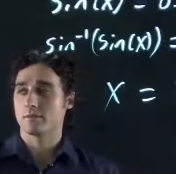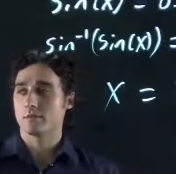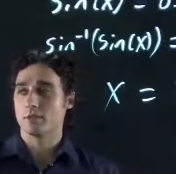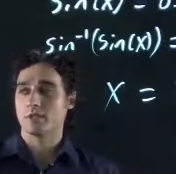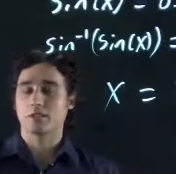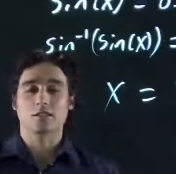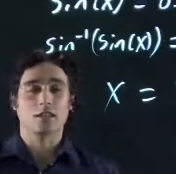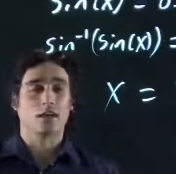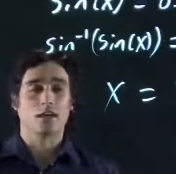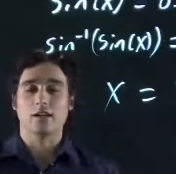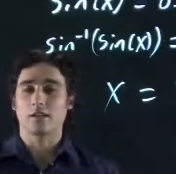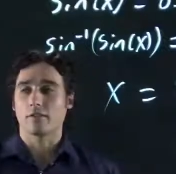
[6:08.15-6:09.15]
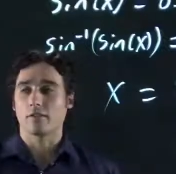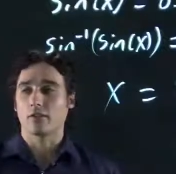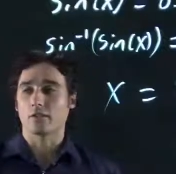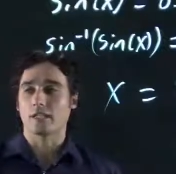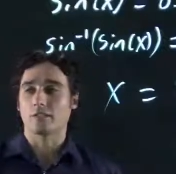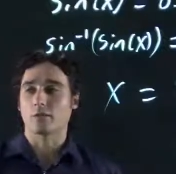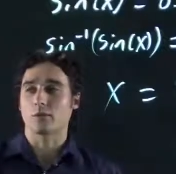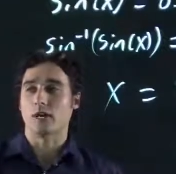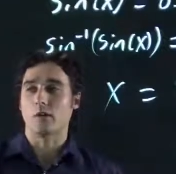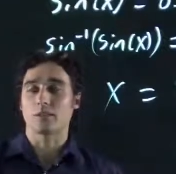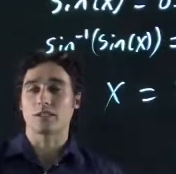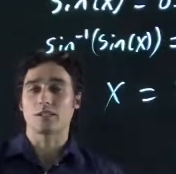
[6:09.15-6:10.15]
We just saw the first answer we
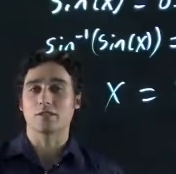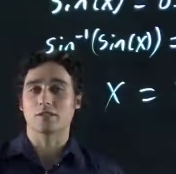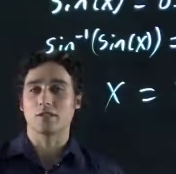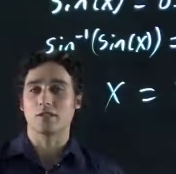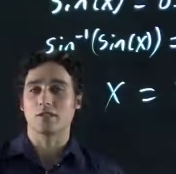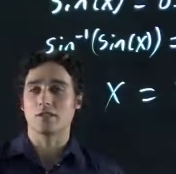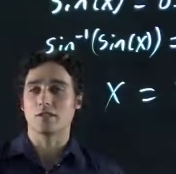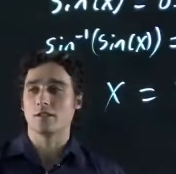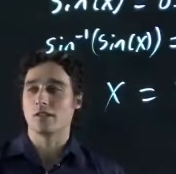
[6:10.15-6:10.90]
got was in this region.